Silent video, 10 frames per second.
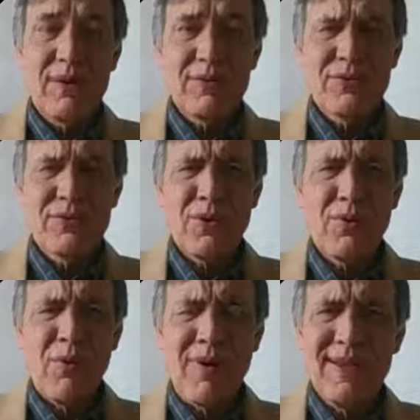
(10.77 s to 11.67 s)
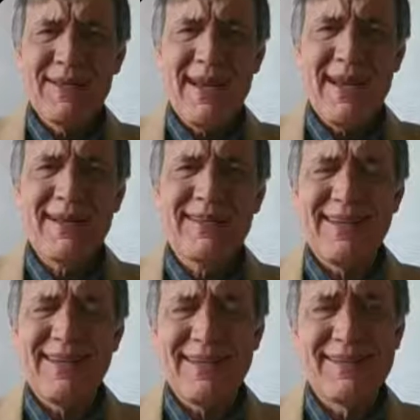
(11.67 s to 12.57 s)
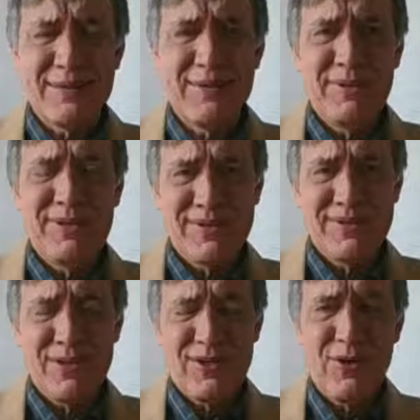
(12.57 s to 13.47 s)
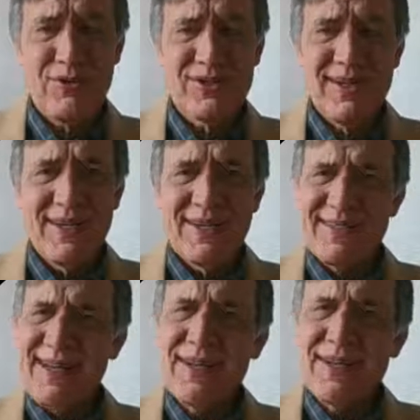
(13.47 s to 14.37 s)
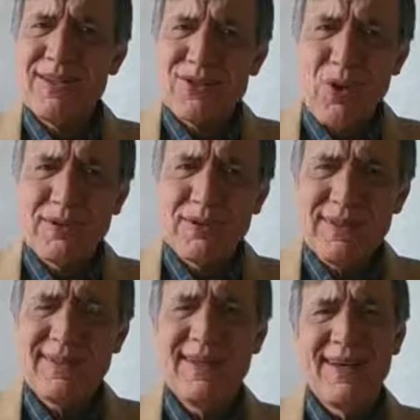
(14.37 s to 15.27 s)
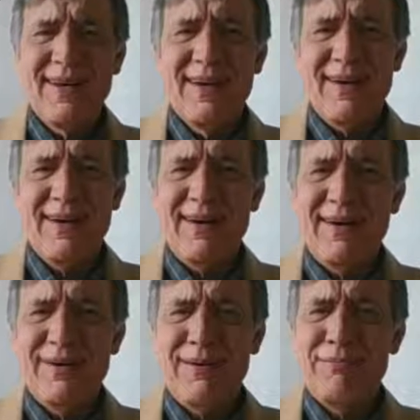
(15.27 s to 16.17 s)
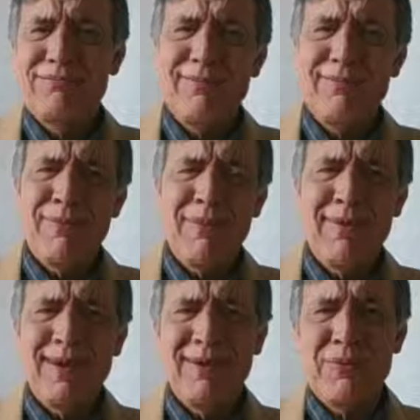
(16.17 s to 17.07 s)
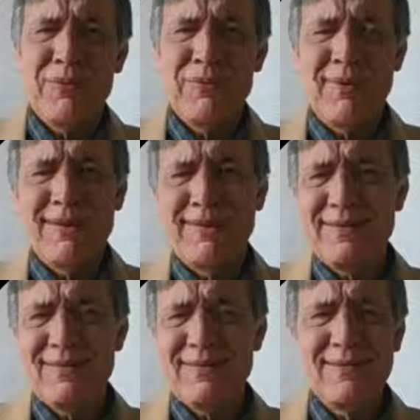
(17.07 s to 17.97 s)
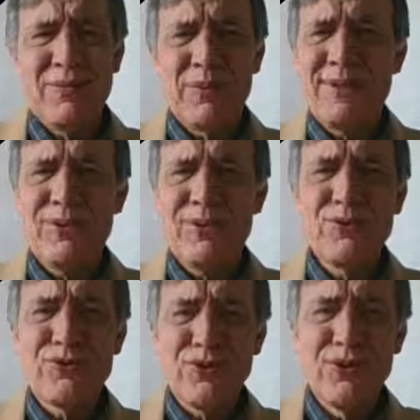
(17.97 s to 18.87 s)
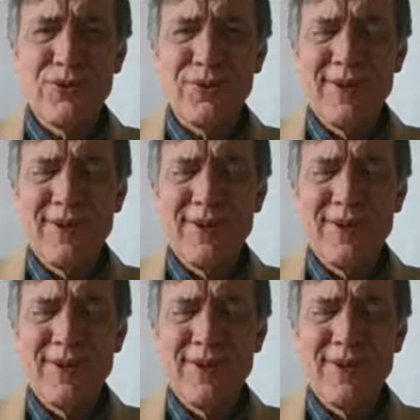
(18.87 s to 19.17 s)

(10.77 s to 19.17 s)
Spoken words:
so what exactly is a business coach? Is that a consultant? What do you do?